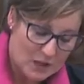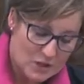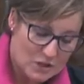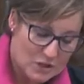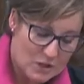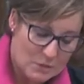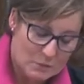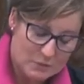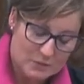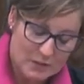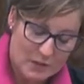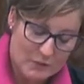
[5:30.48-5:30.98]

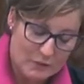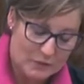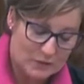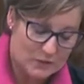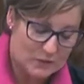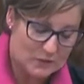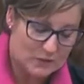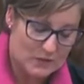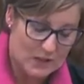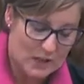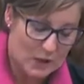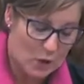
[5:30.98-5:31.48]
she was having to
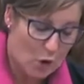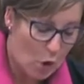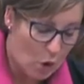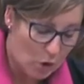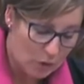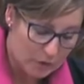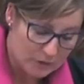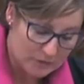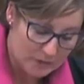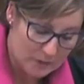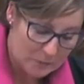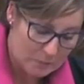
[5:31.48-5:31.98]
take
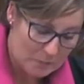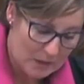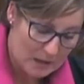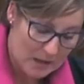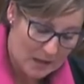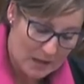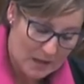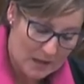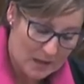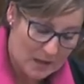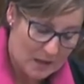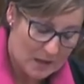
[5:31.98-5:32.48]
holiday
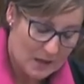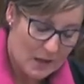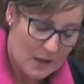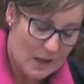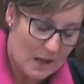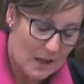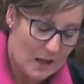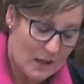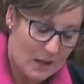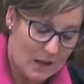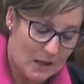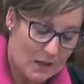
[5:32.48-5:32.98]

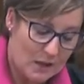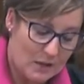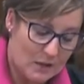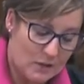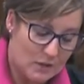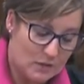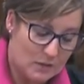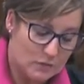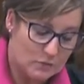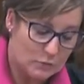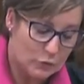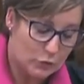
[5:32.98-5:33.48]
pay,
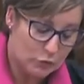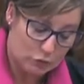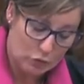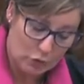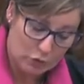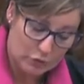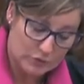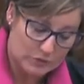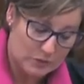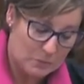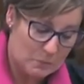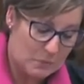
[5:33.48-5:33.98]
lose
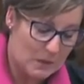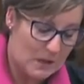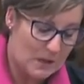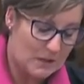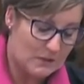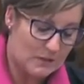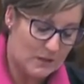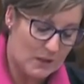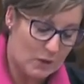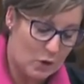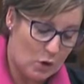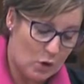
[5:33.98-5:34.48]
holiday pay,
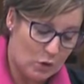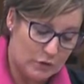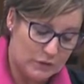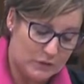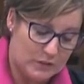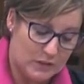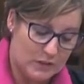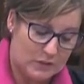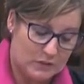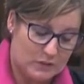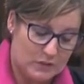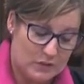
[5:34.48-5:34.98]
take
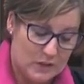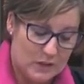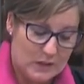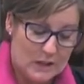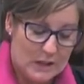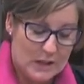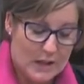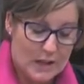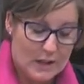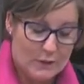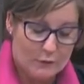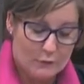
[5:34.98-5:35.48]
holidays
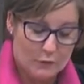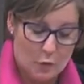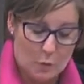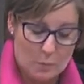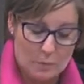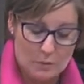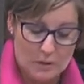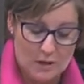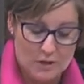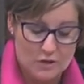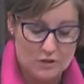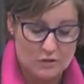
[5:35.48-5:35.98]
for
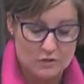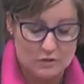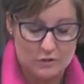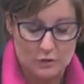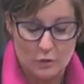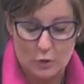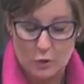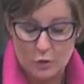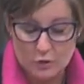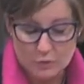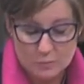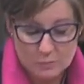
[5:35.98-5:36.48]
operations and
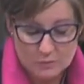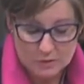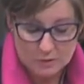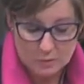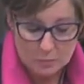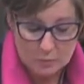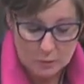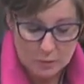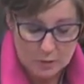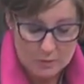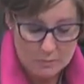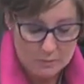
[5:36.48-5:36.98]
hospital
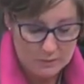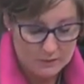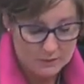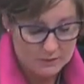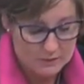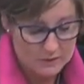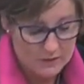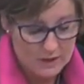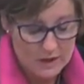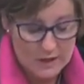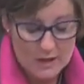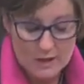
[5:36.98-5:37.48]
appointments,
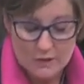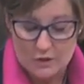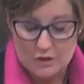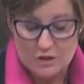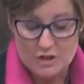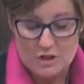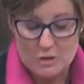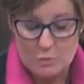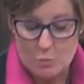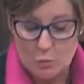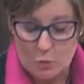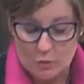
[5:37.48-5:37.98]
that
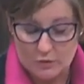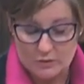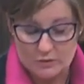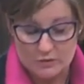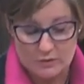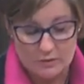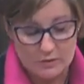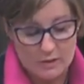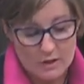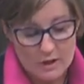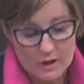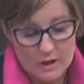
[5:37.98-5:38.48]
she
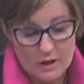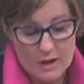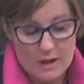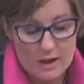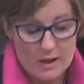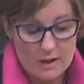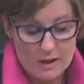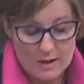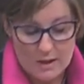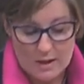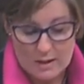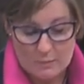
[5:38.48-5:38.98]
wasn't
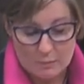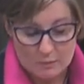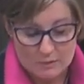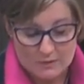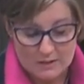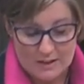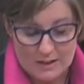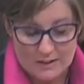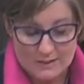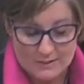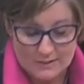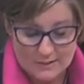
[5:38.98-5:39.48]
able to
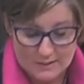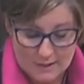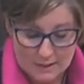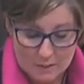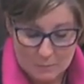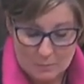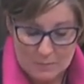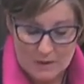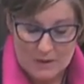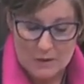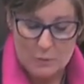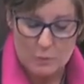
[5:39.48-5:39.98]
get sick
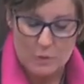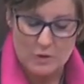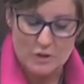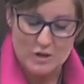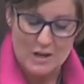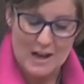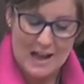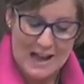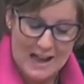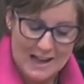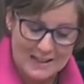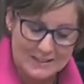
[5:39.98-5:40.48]
pay, which
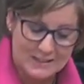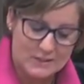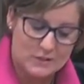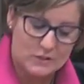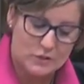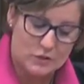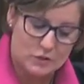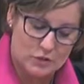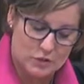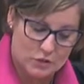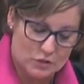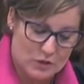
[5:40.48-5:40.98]
added
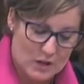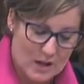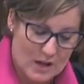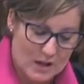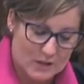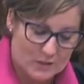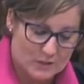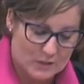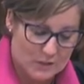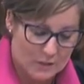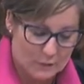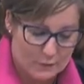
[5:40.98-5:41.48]
to
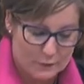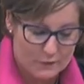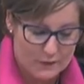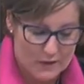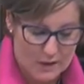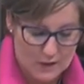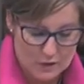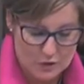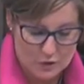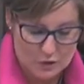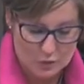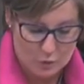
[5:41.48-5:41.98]
stress and
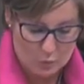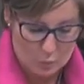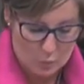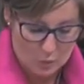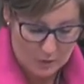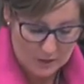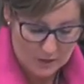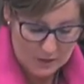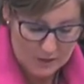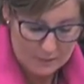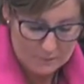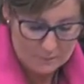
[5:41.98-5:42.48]
financial
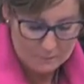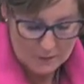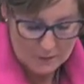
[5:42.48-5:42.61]
worry.